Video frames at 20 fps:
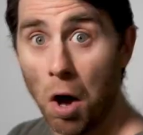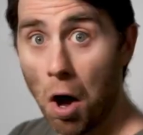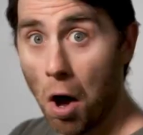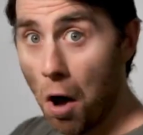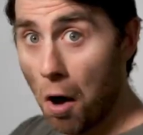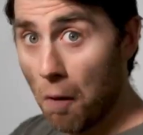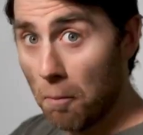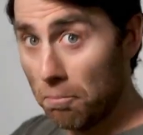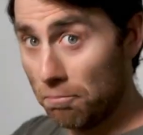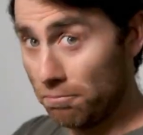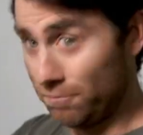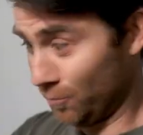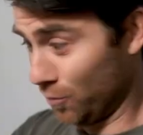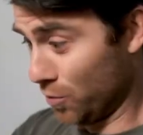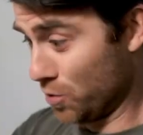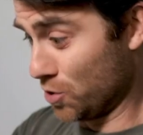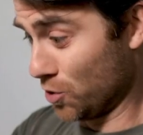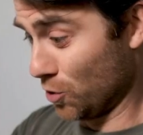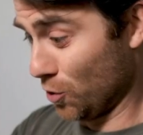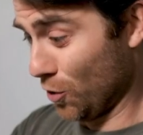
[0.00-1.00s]
Oh,
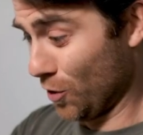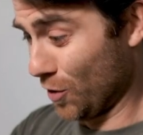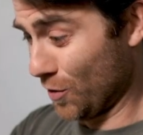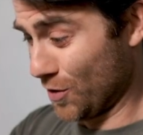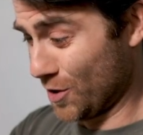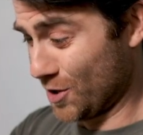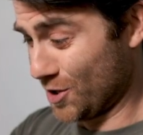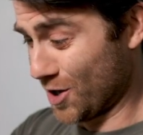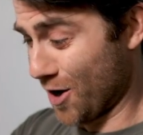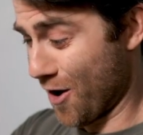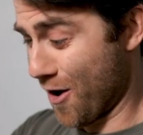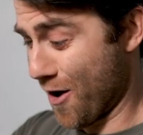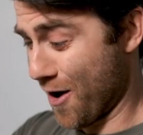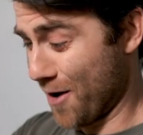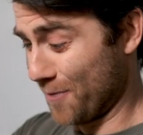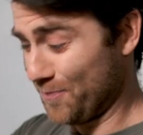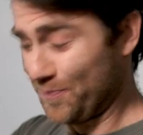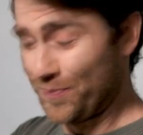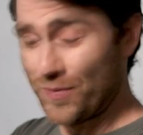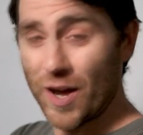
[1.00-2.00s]
would you look at the
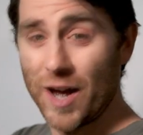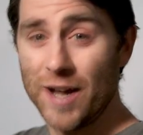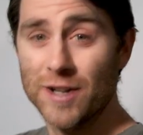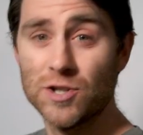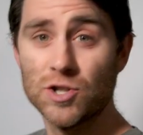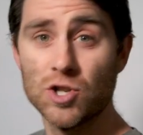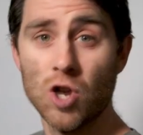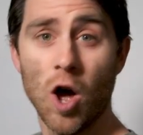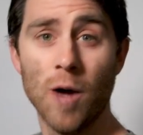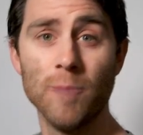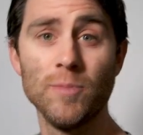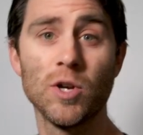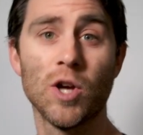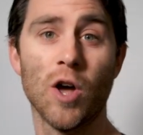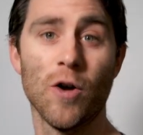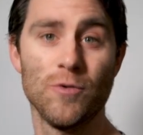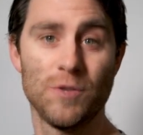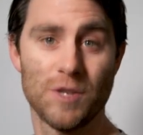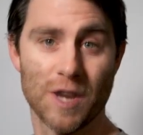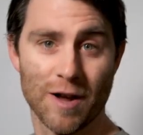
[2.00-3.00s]
time? It's time to
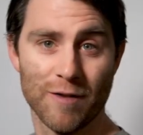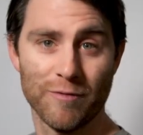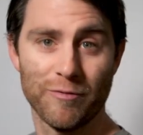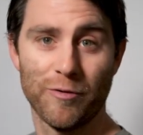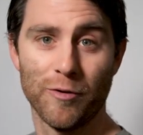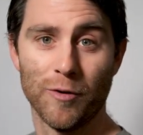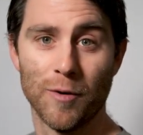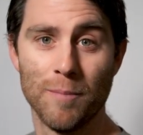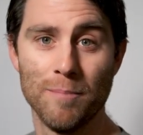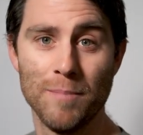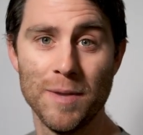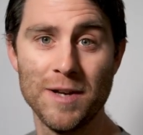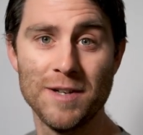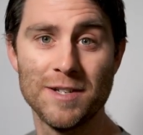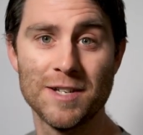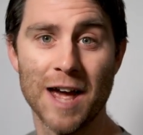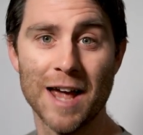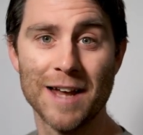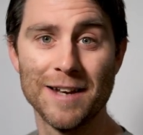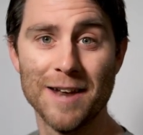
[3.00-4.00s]
go down for a
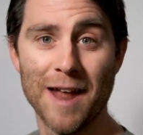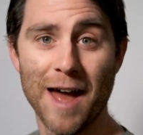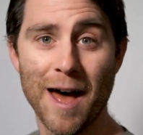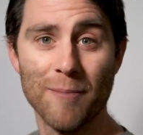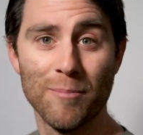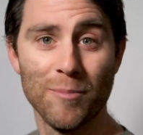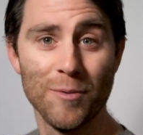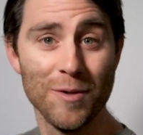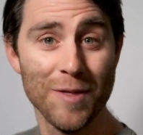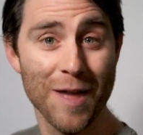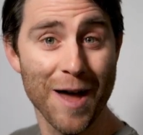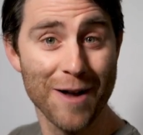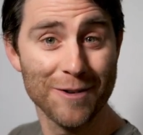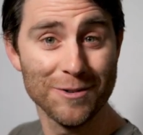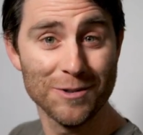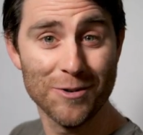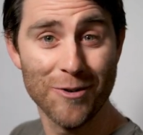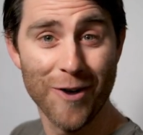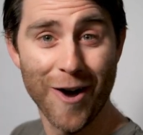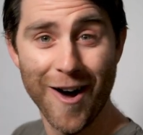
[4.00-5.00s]
midday nap
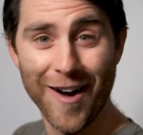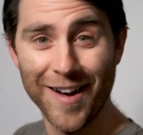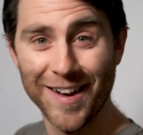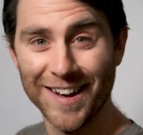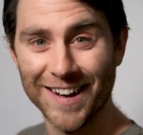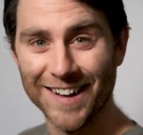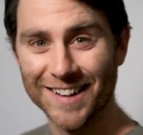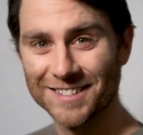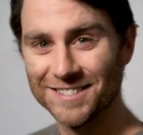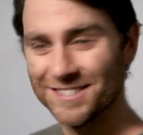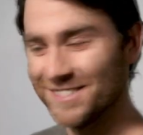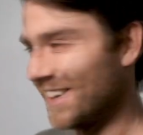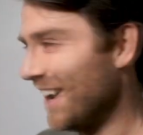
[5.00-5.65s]
without crying.